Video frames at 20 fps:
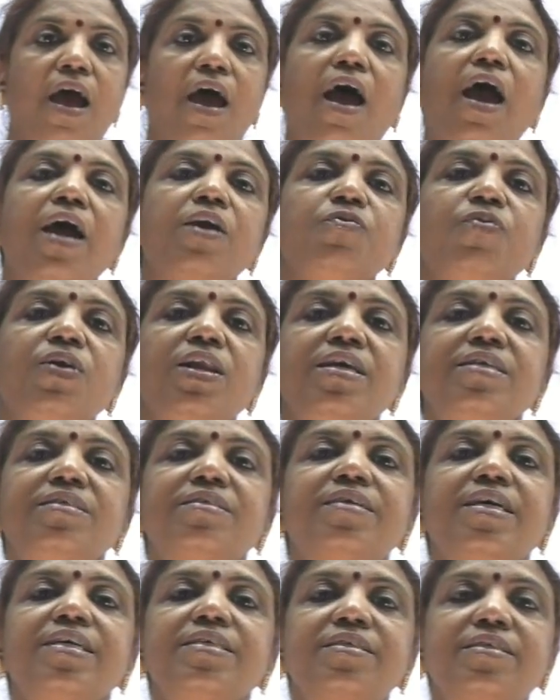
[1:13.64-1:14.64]
Actually
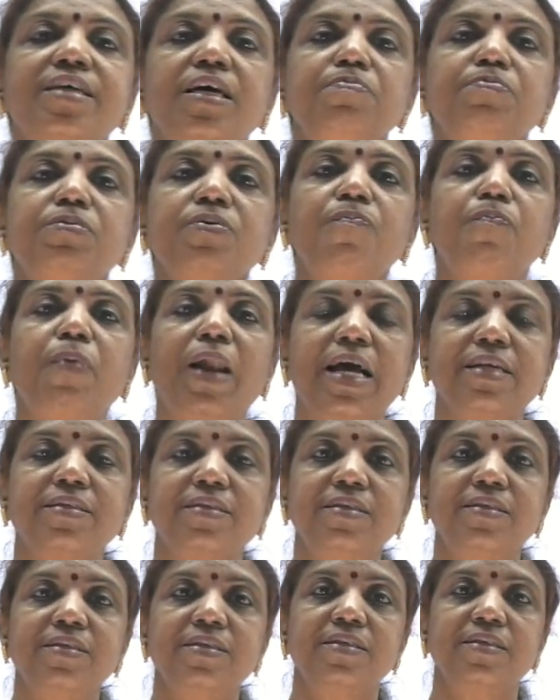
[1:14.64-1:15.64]
6 types of
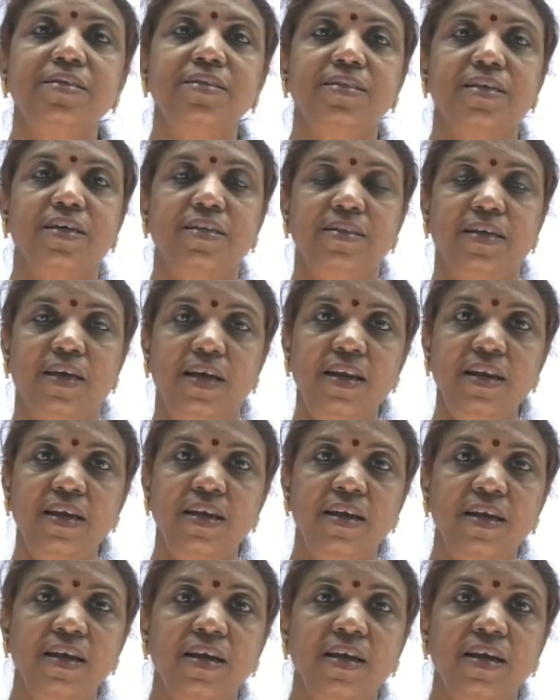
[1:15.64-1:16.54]
placentations are there.